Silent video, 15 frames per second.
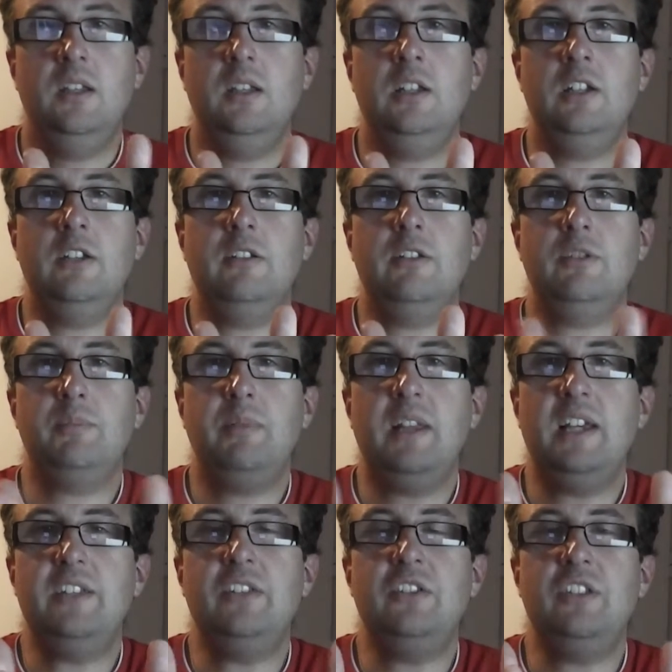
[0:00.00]
you know, those
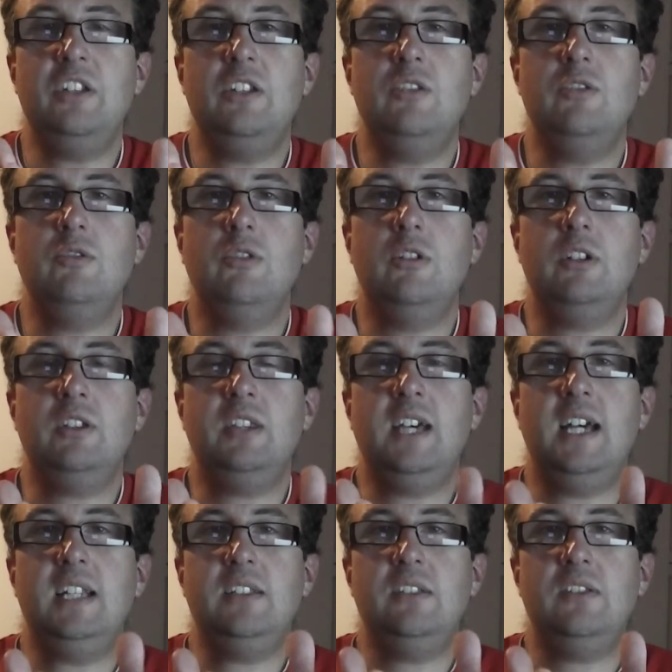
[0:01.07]
places in New York
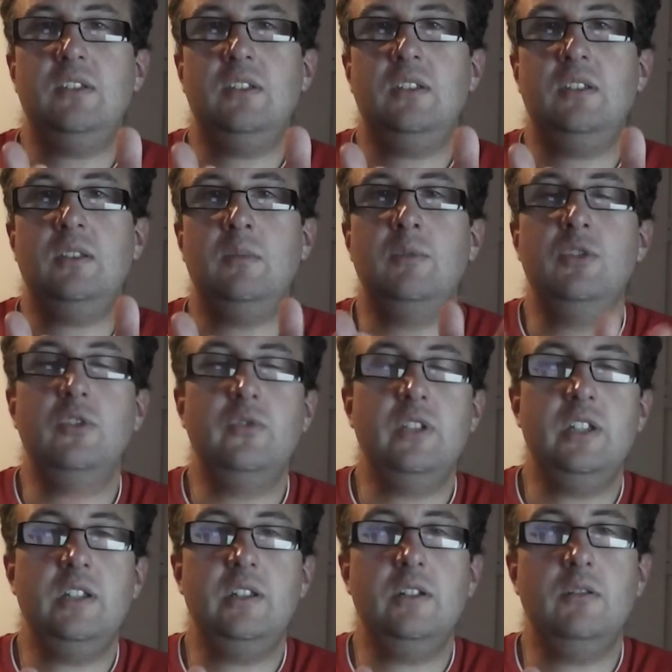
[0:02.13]
that the
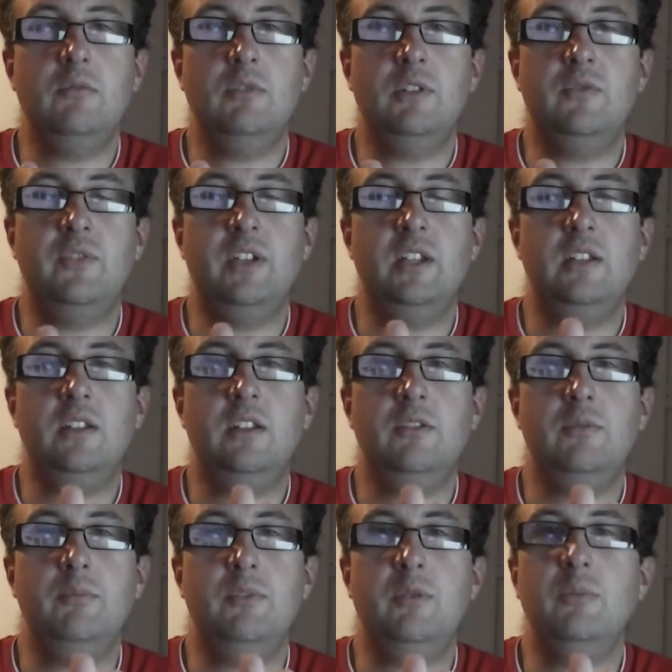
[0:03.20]
movie would the,
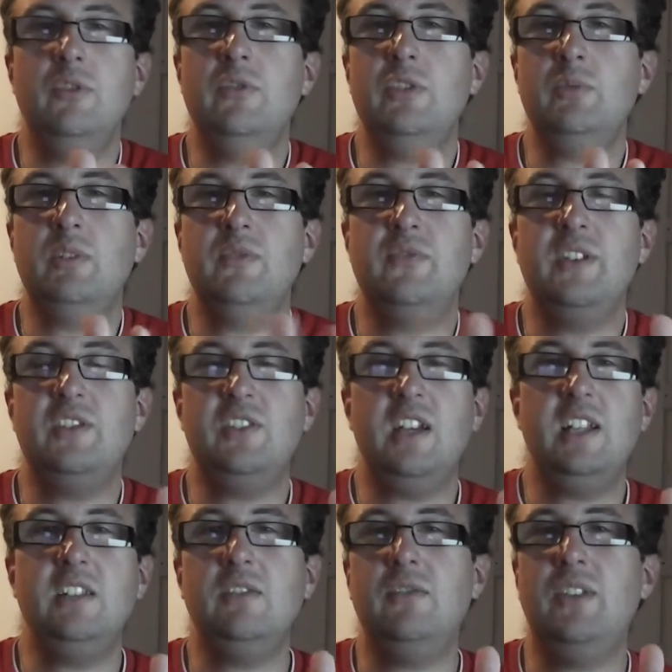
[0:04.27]
the movies would visit
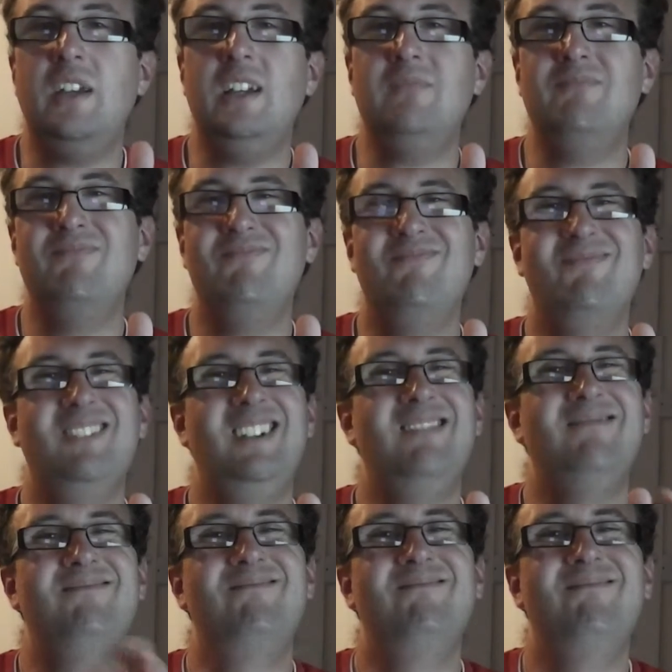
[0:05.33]
and you think
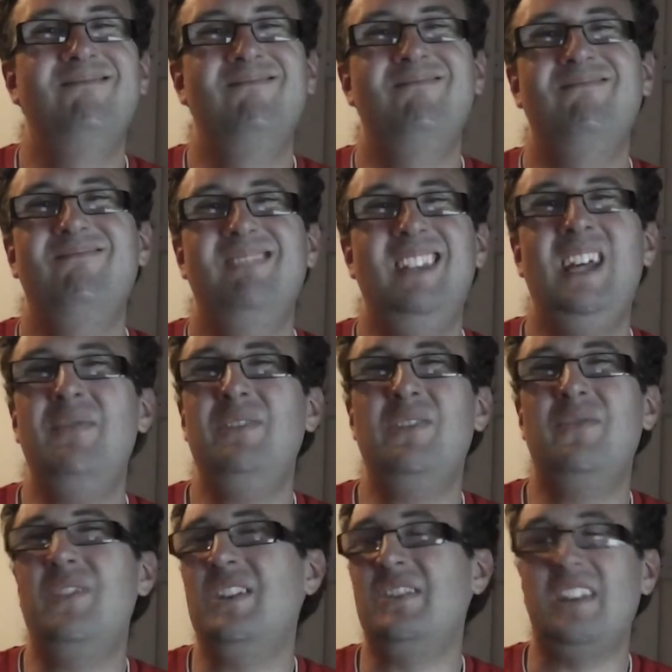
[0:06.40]
Love to
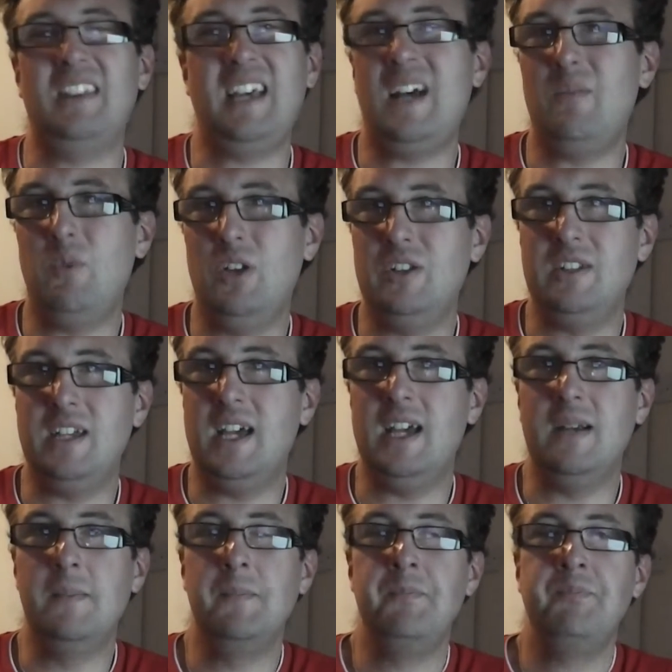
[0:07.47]
visit that one
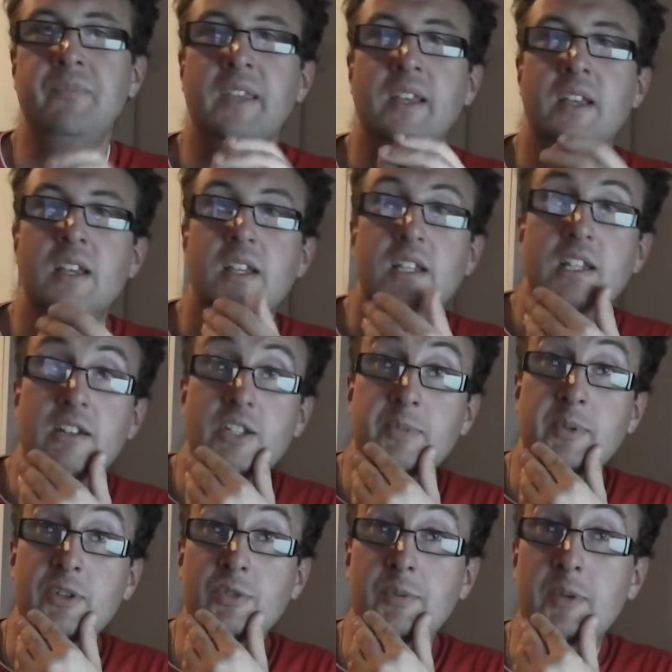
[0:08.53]
day. Now, as
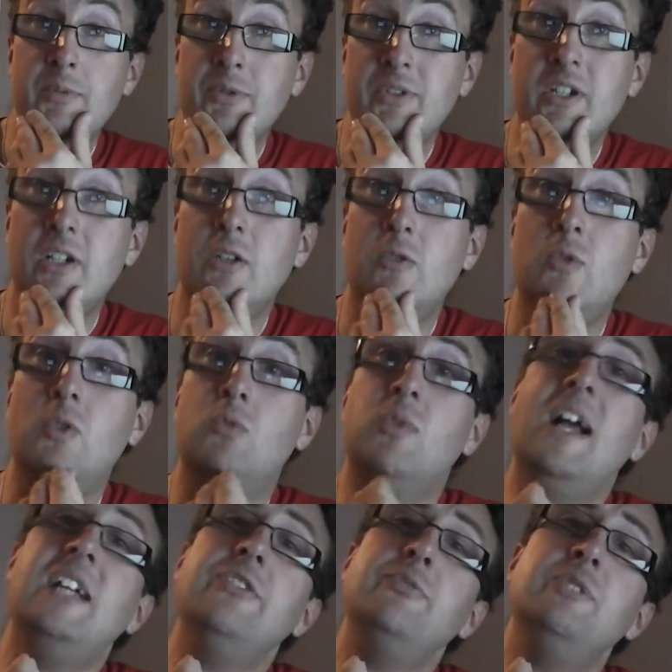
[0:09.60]
most people know,
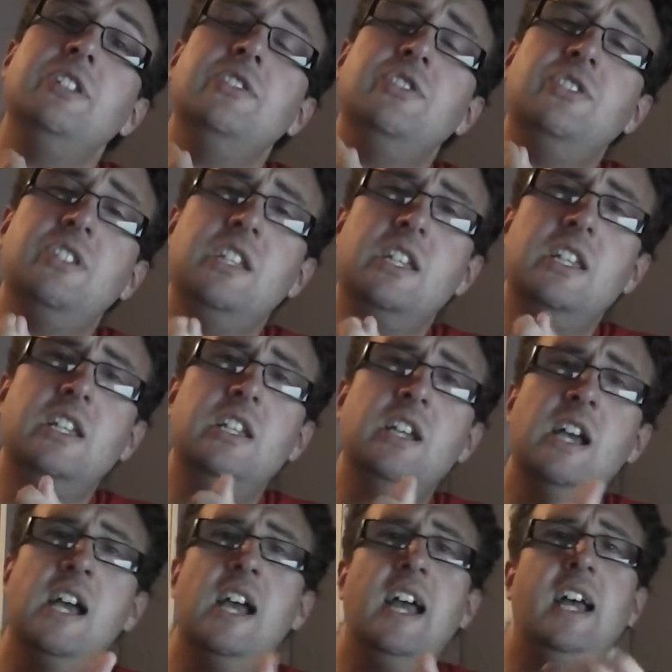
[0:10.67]
Random DCE,
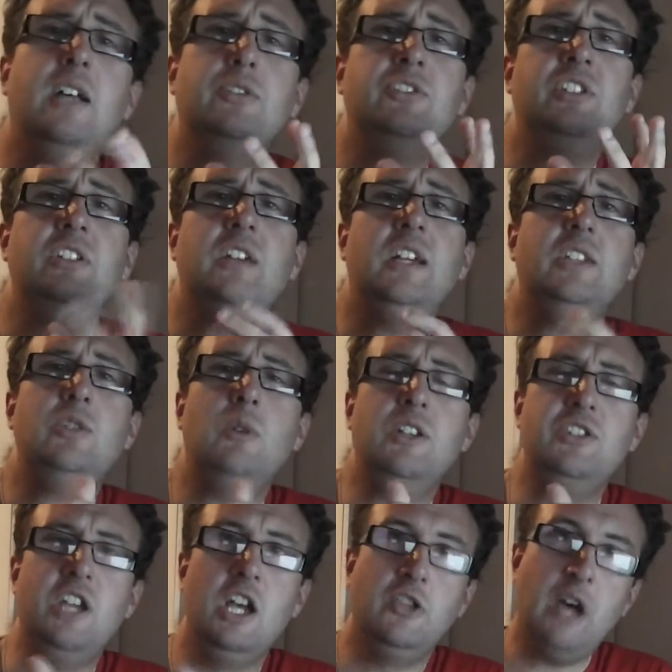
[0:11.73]
Helsing
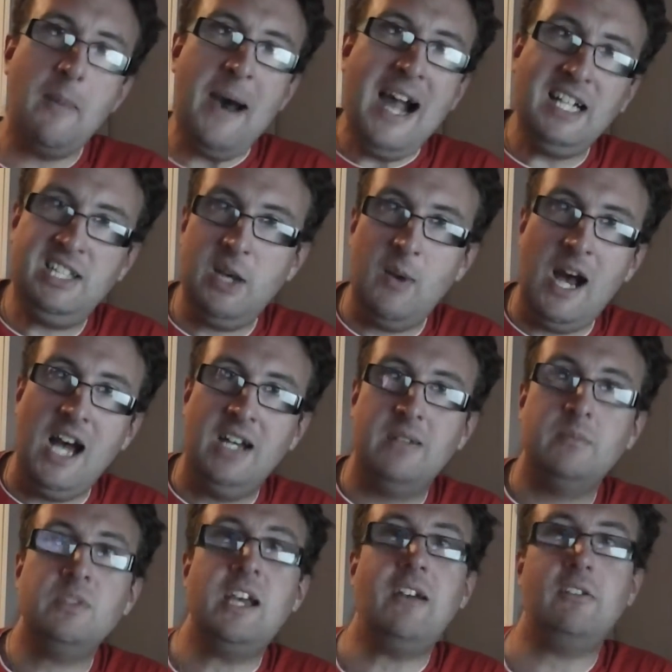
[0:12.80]
920, the mighty
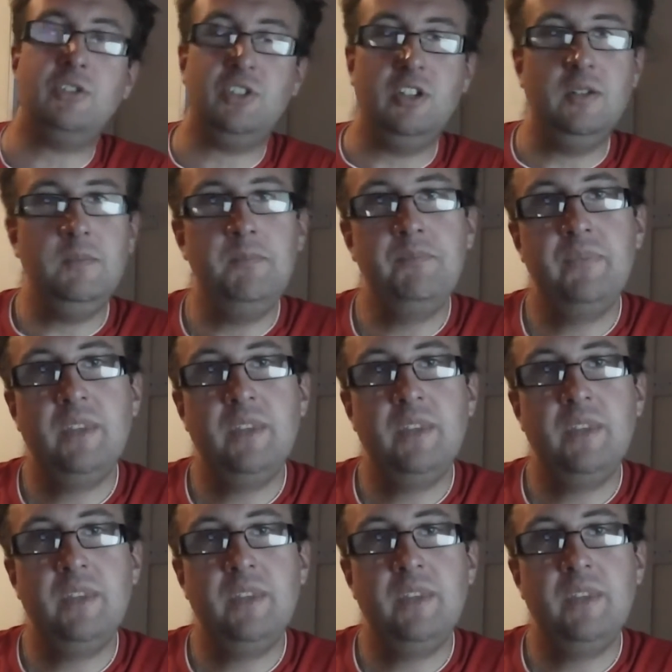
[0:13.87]
one, Tarson.